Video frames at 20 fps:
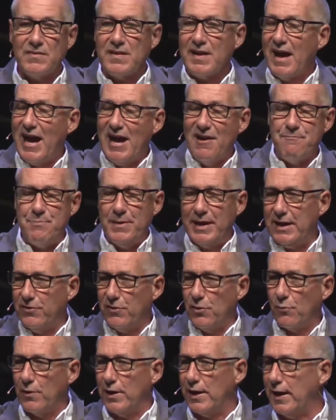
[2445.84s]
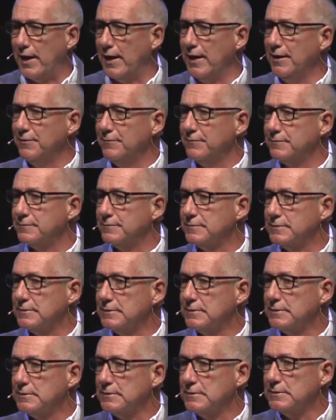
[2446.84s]
I've been in the ring.
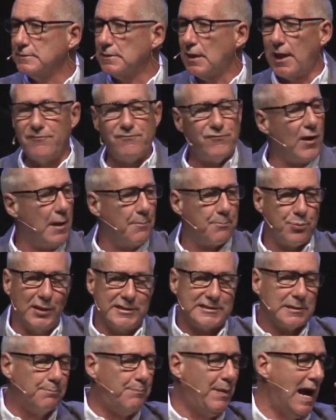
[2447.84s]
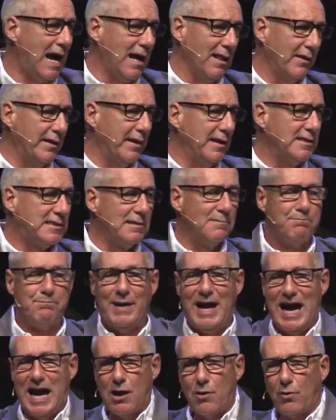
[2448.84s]
I've fought principalities and
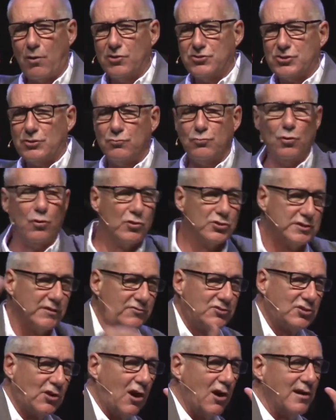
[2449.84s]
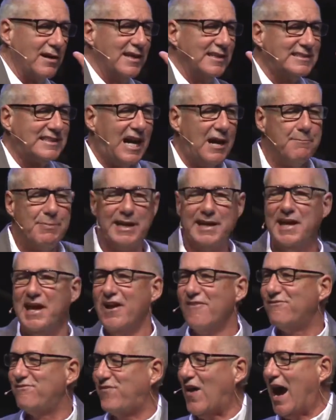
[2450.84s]
powers and rulers of darkness. I've been
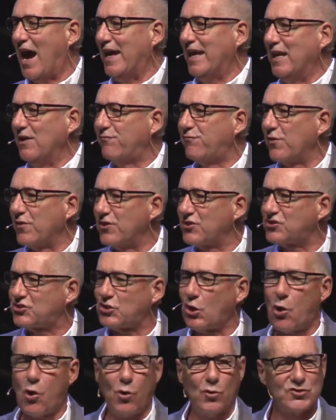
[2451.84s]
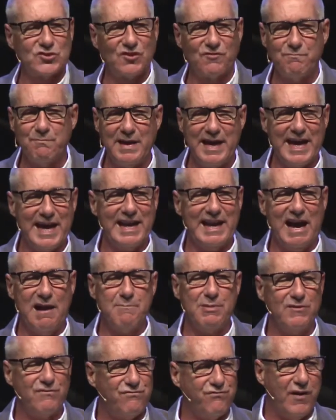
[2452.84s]
fighting for the souls of men. I've
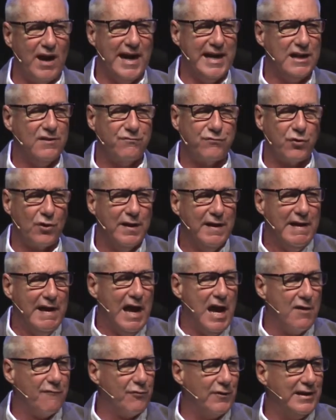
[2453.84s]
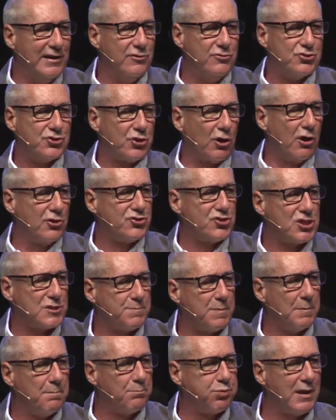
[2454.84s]
been fighting for every new church that's
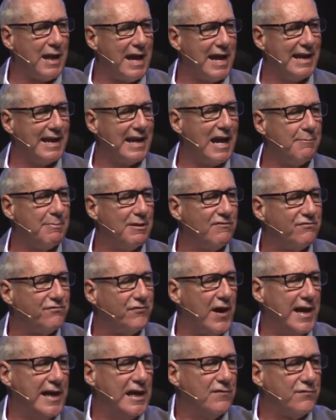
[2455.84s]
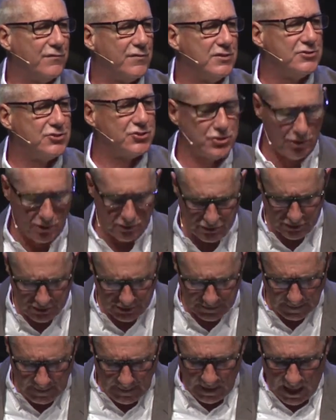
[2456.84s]
been planted. I've been fighting for the
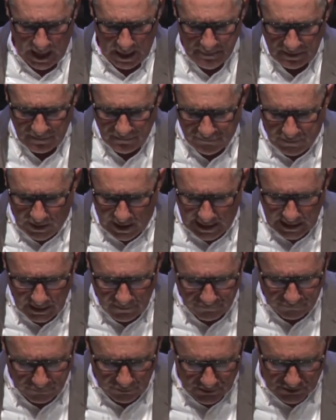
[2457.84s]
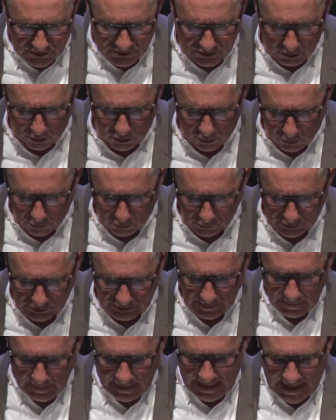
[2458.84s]
churches. I've been fighting for
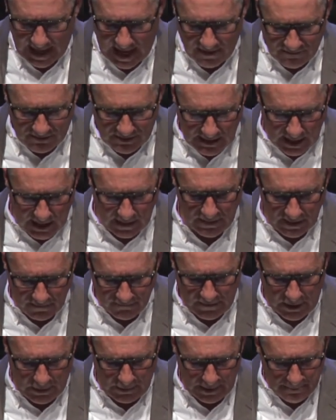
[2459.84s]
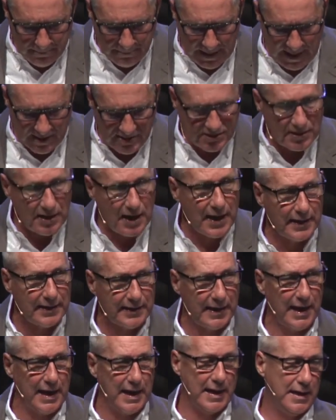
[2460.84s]
souls, and I've done the very best I
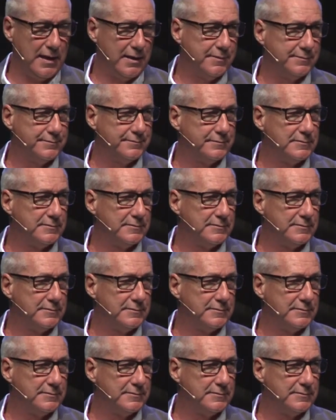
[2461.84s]
can.